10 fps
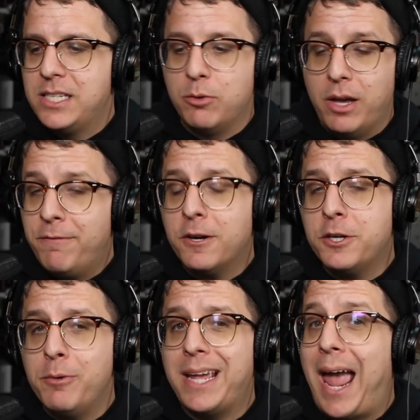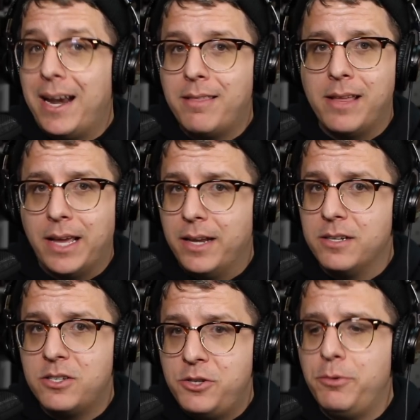So if you're doing anything in
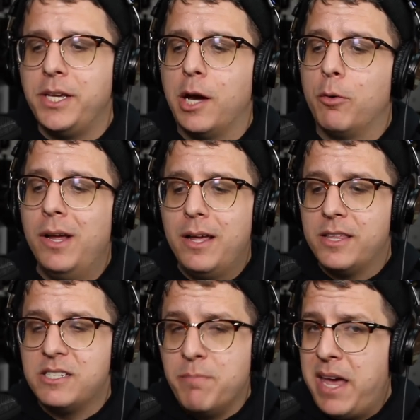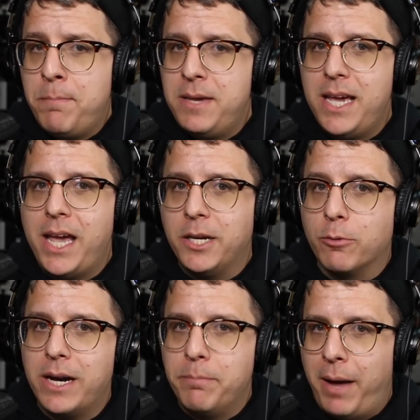a studio, this may be a
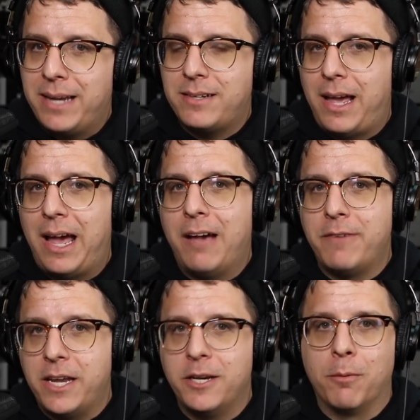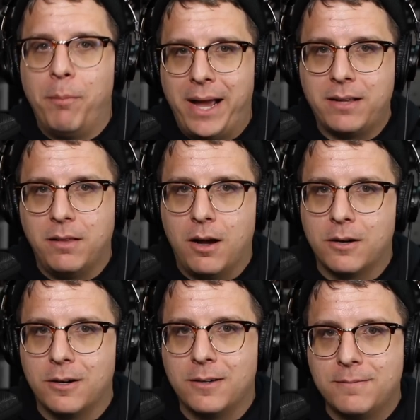great mic to have in your mic
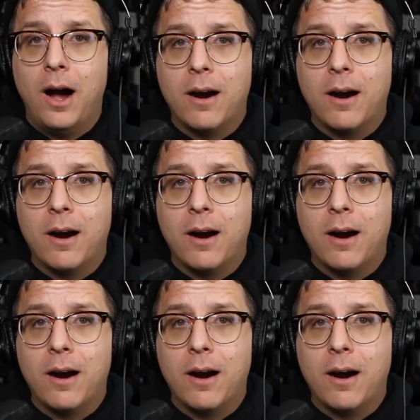locker.